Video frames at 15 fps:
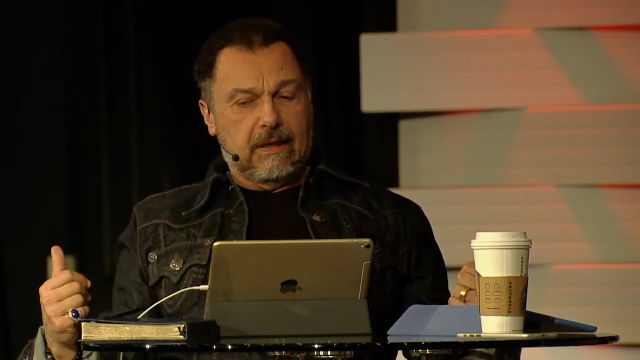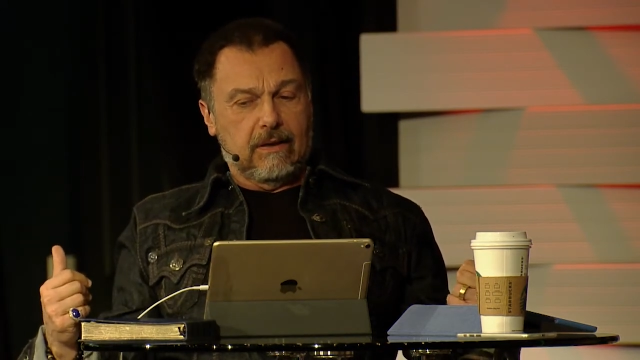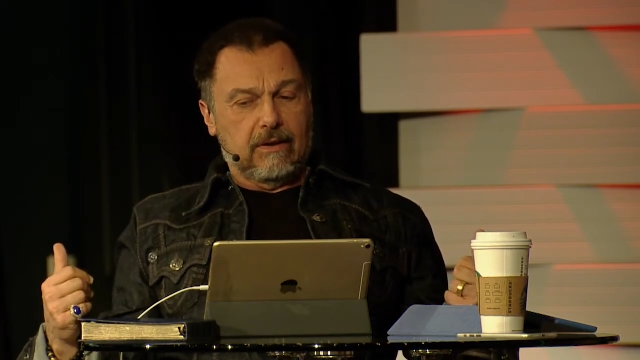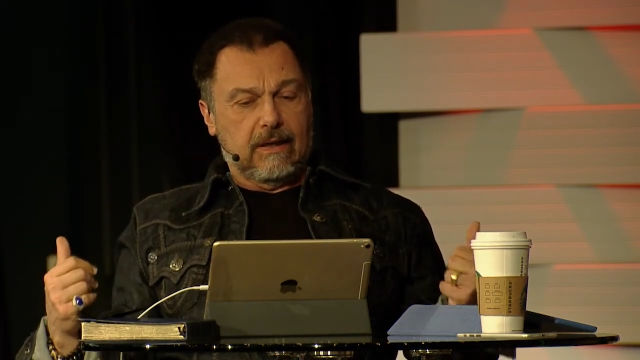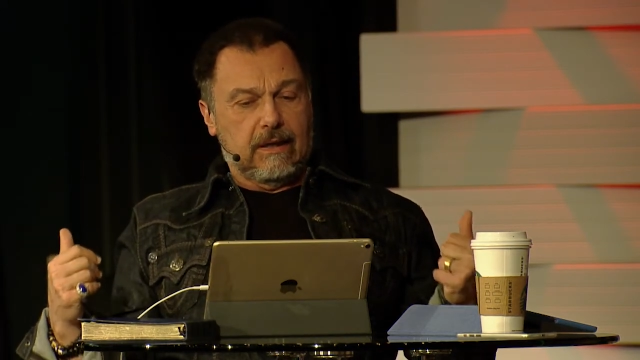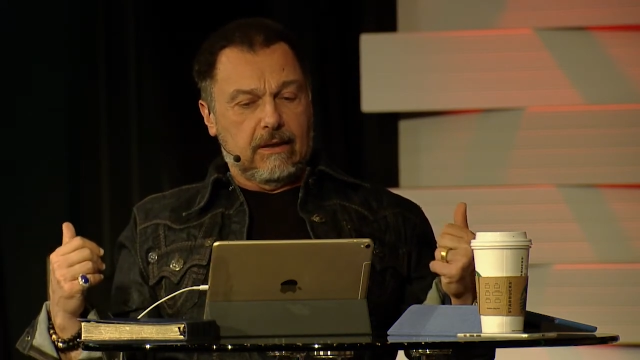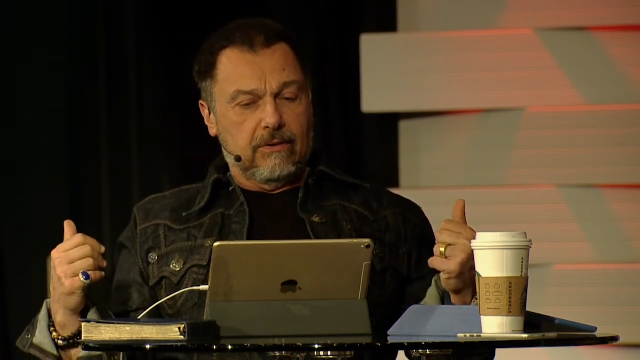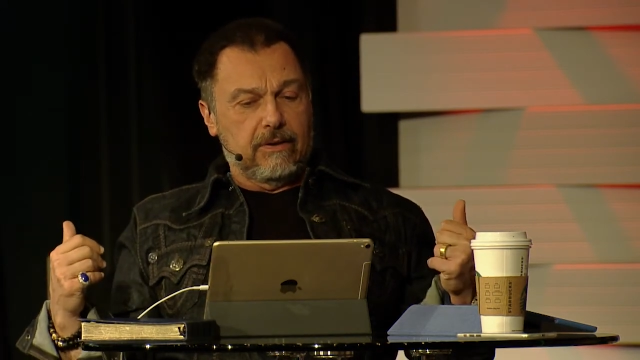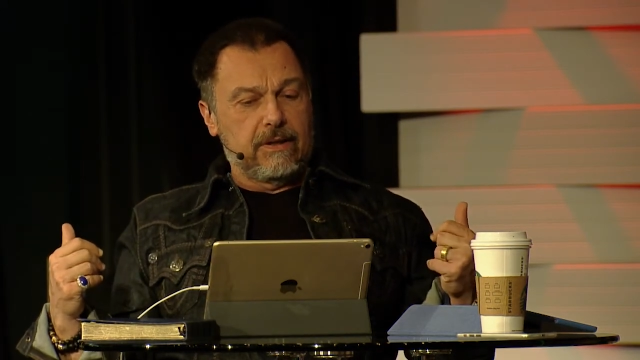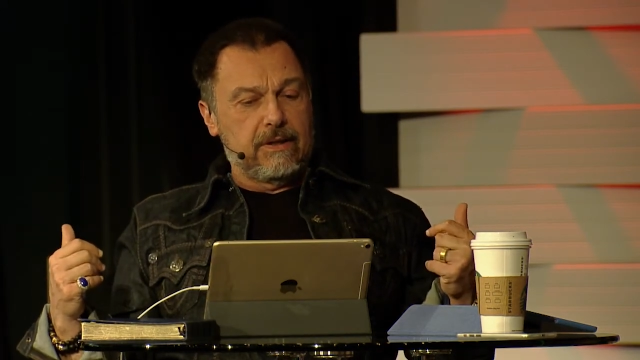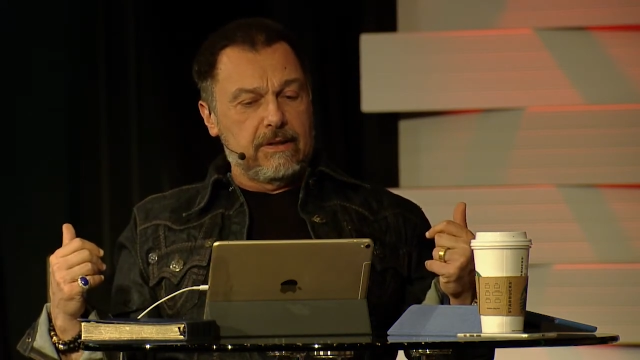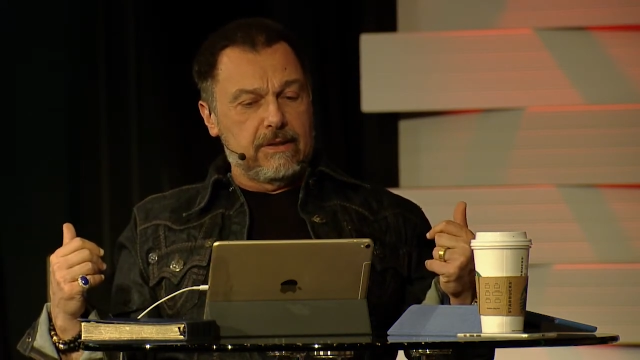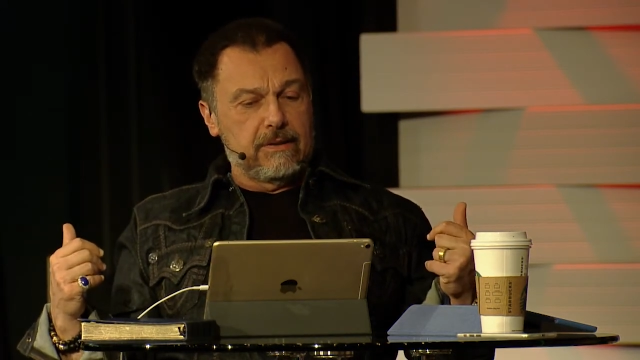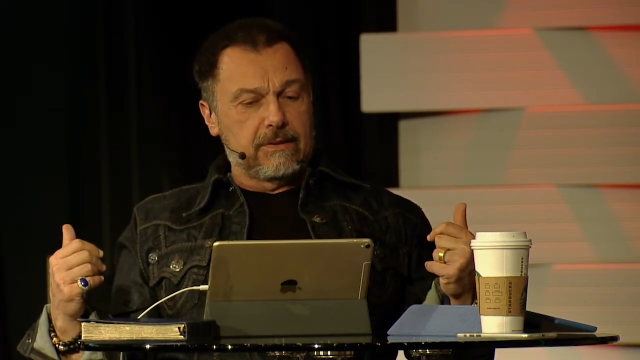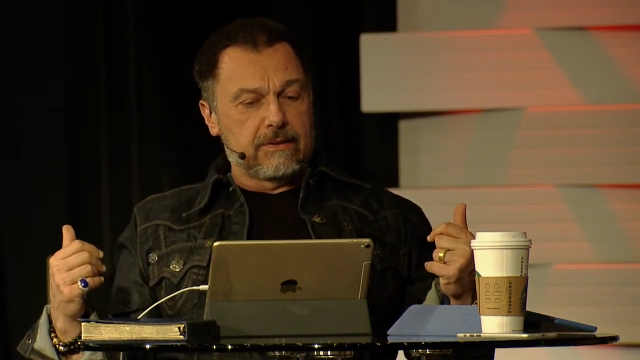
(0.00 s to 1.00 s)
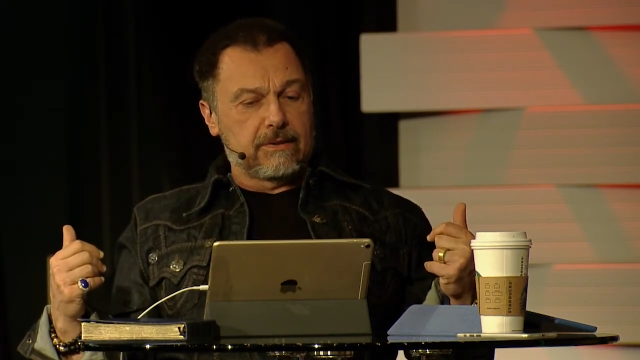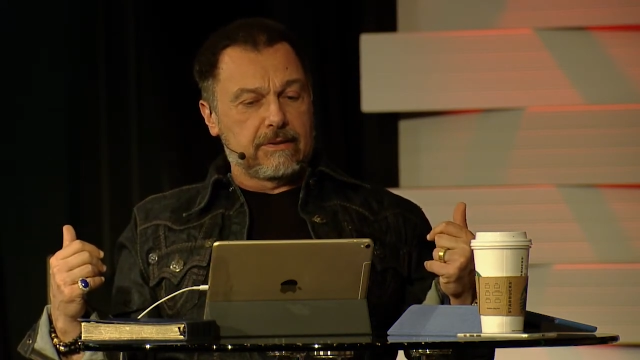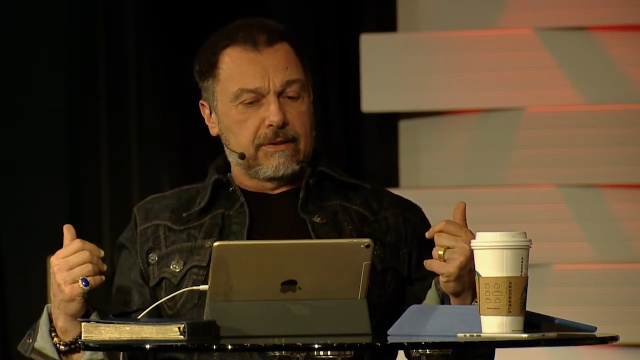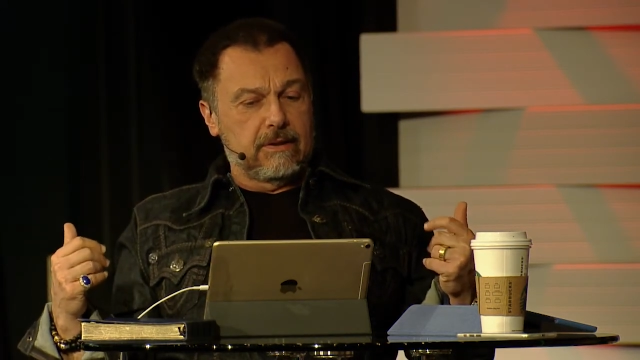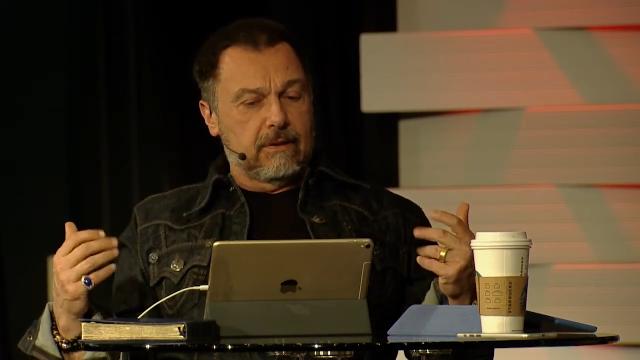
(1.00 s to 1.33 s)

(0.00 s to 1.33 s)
out how He is